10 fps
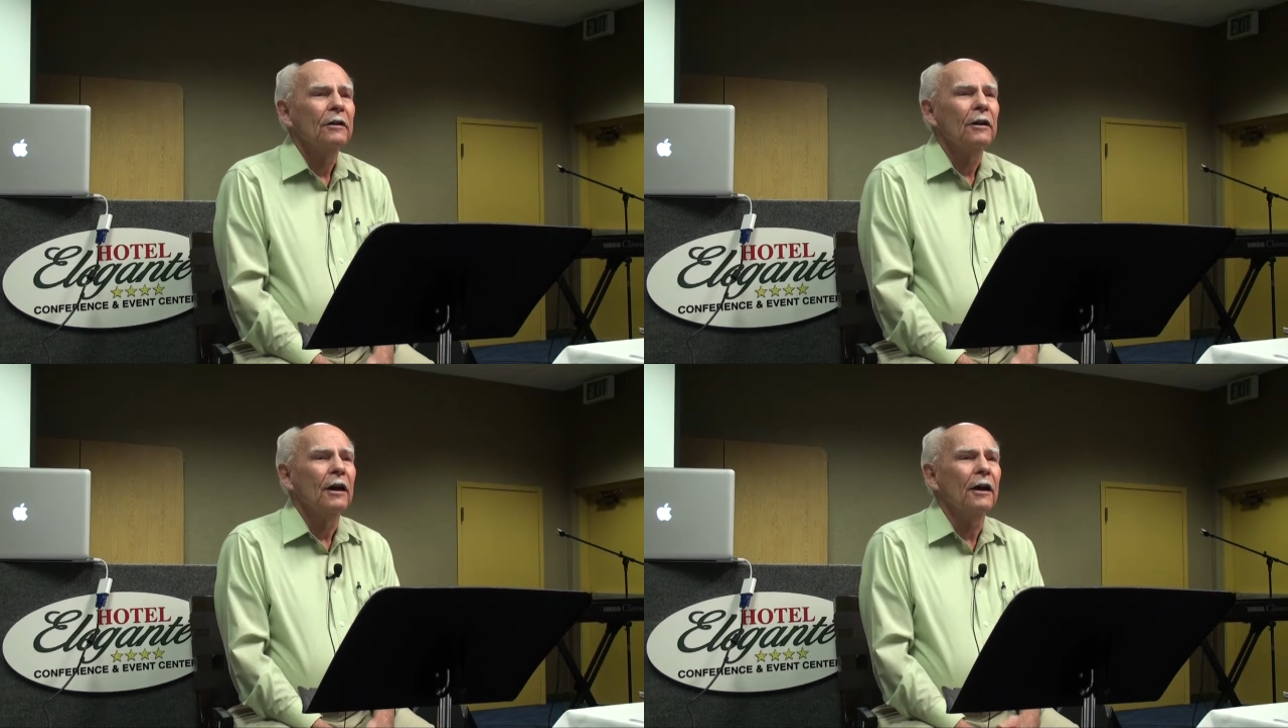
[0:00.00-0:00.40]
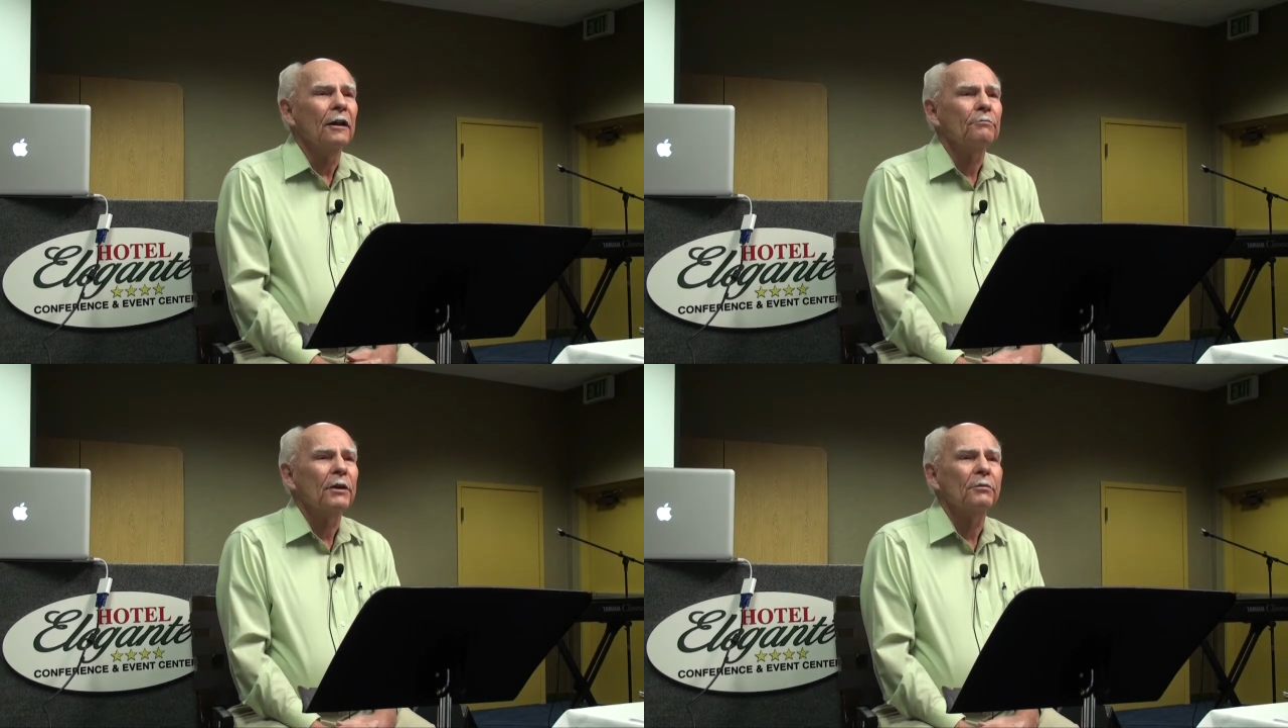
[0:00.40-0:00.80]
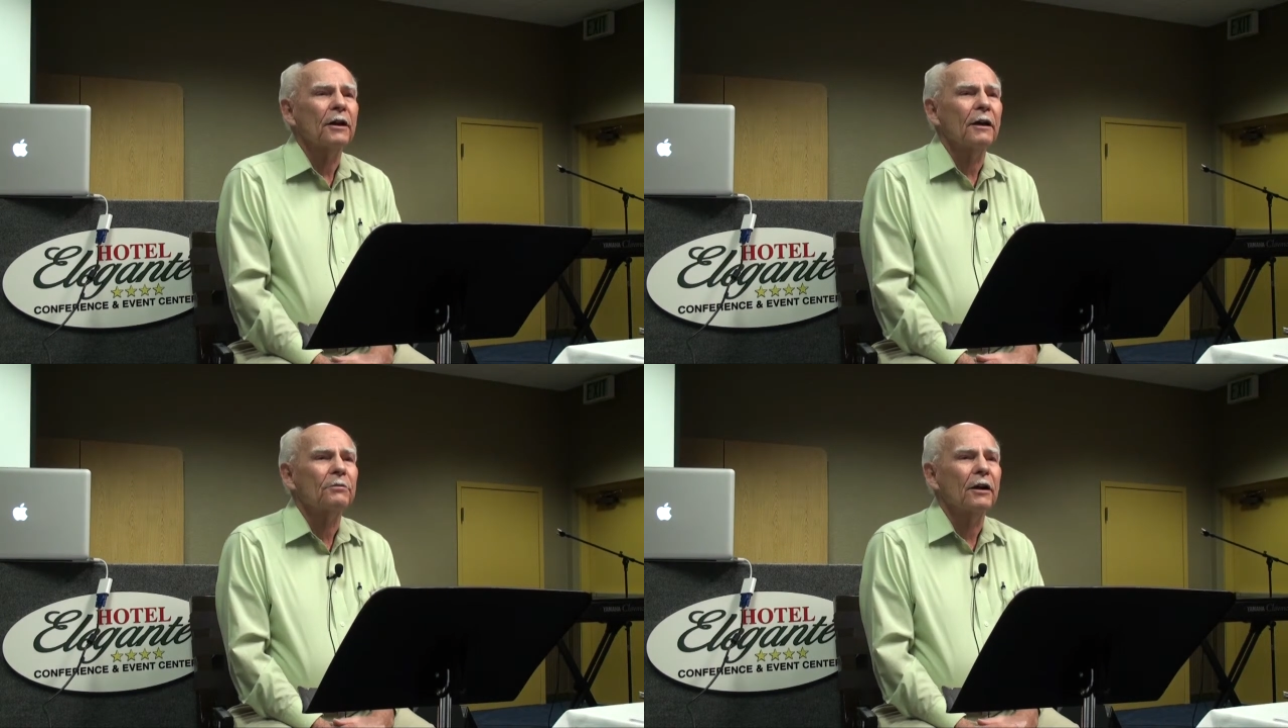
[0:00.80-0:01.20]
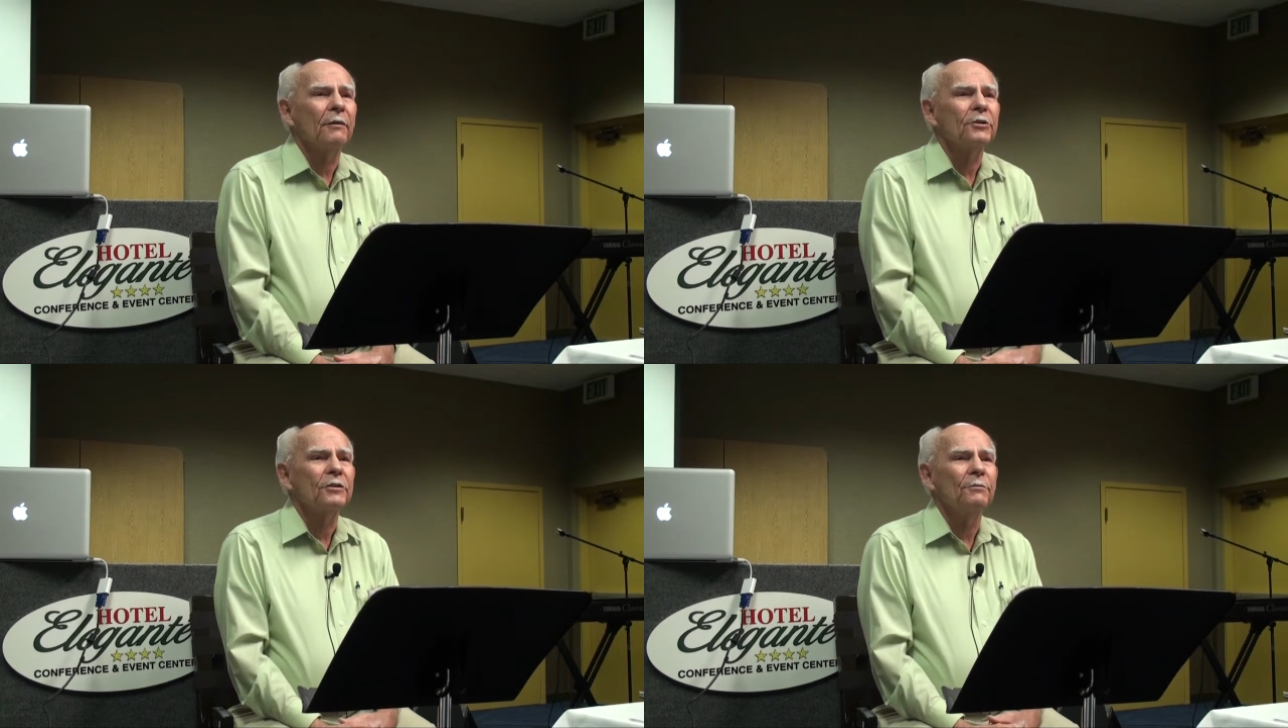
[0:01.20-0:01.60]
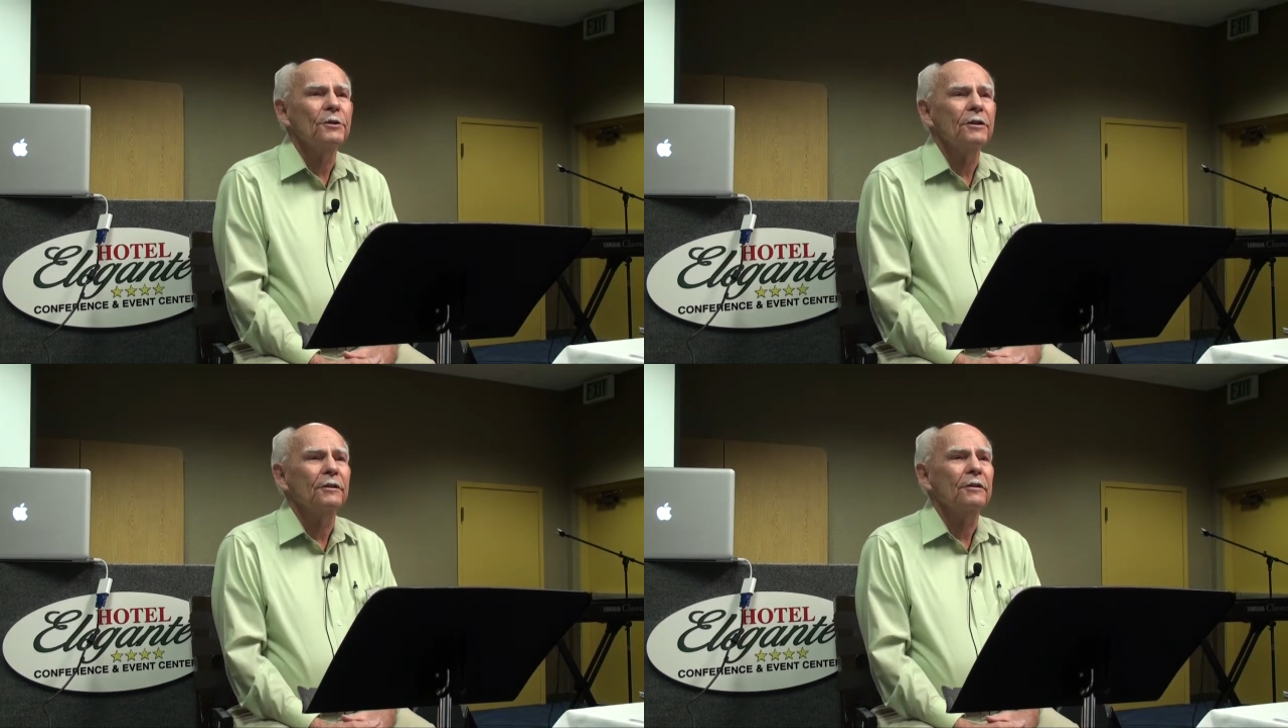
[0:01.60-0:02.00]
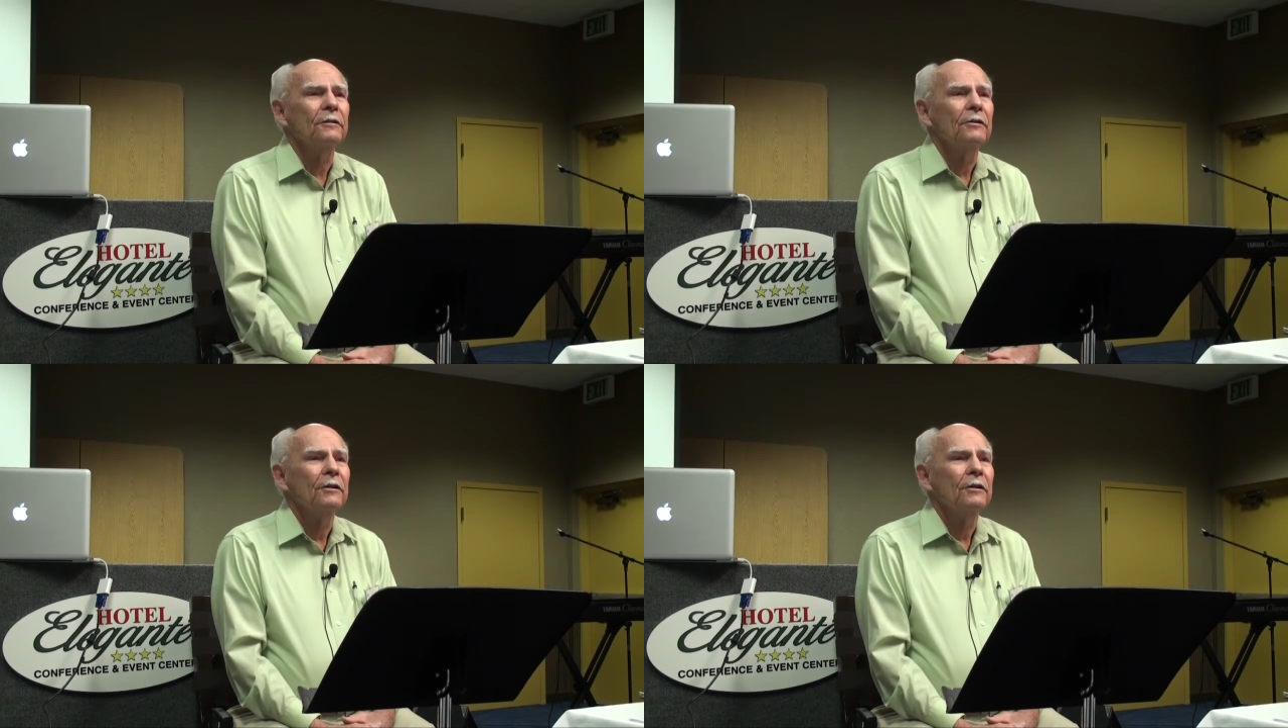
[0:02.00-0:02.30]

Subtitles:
and people kept coming to me.